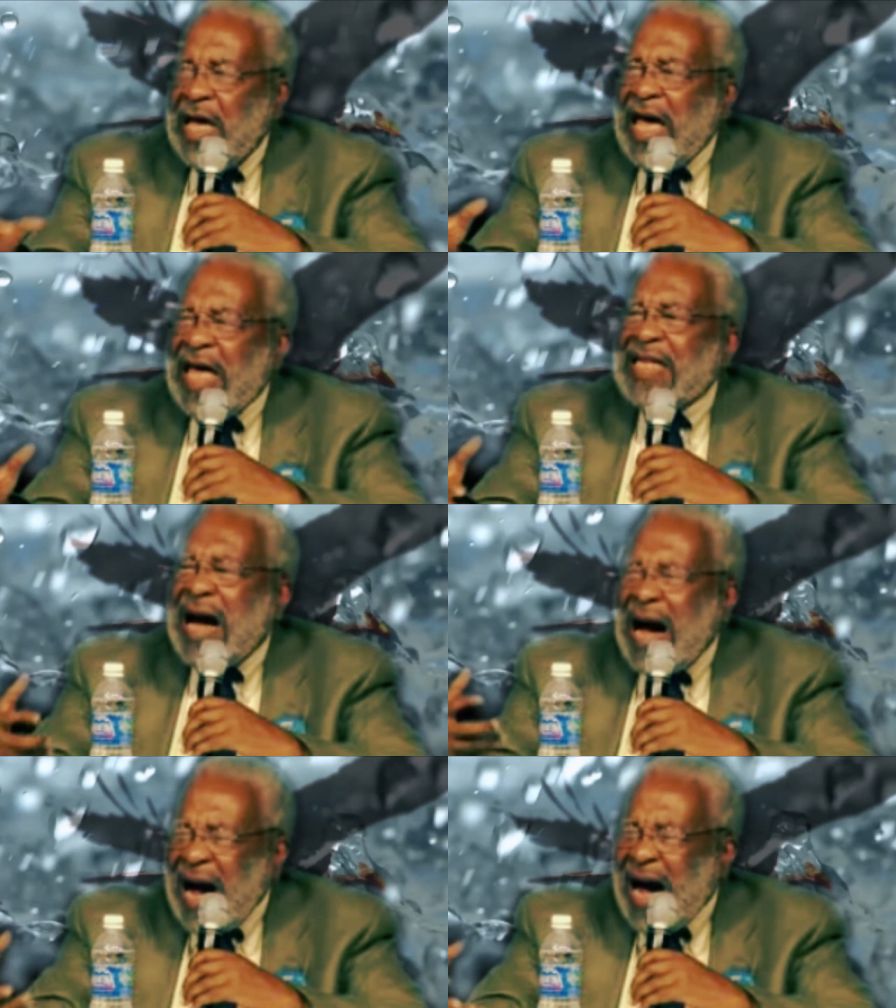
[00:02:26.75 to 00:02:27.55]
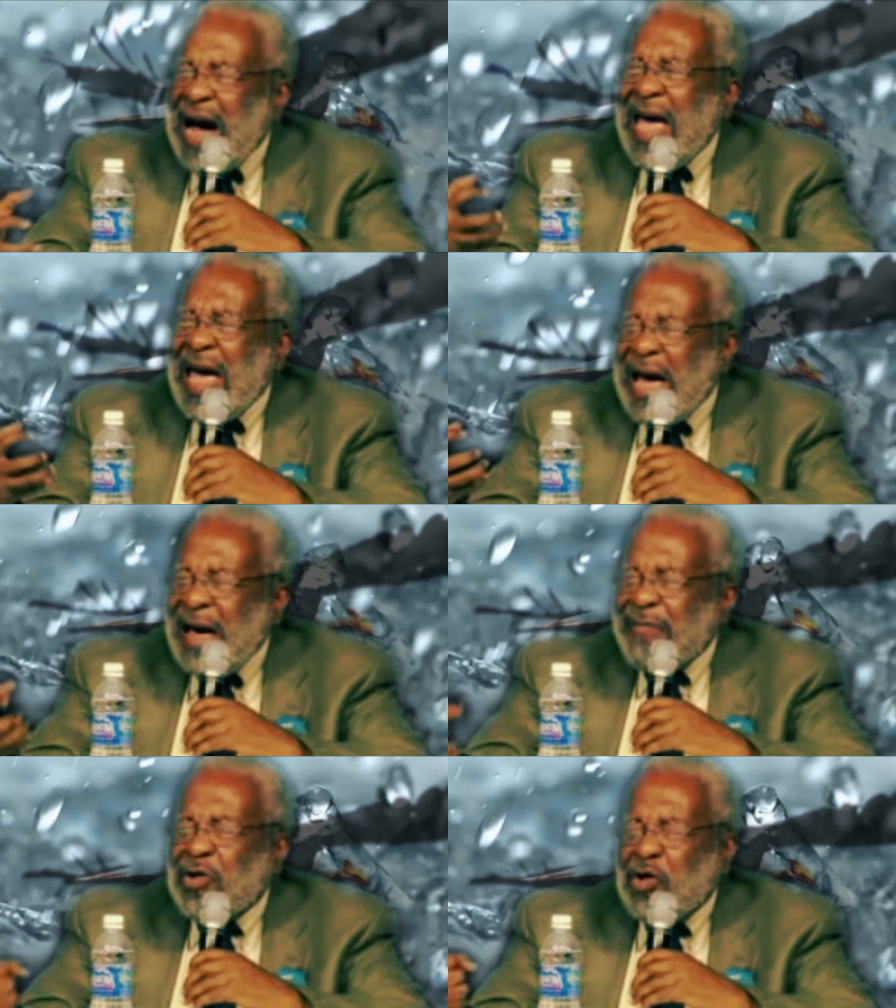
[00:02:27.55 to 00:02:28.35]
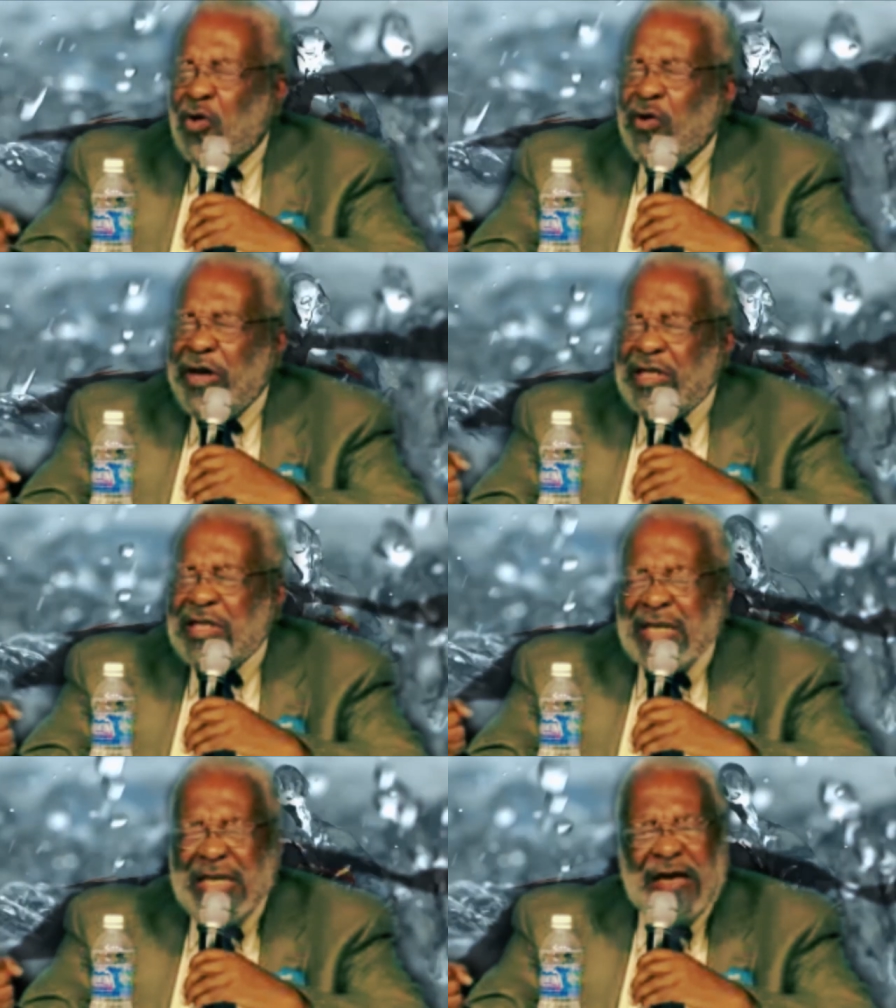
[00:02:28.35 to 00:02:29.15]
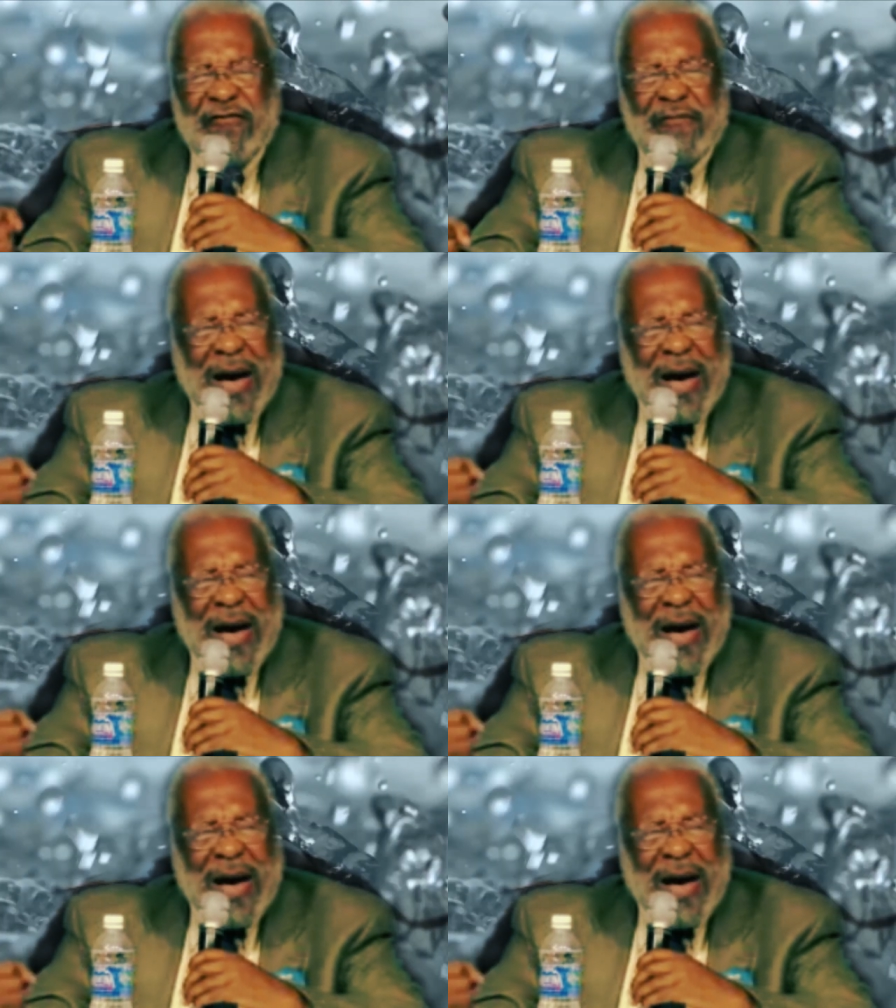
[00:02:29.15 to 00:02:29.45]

And I am going to give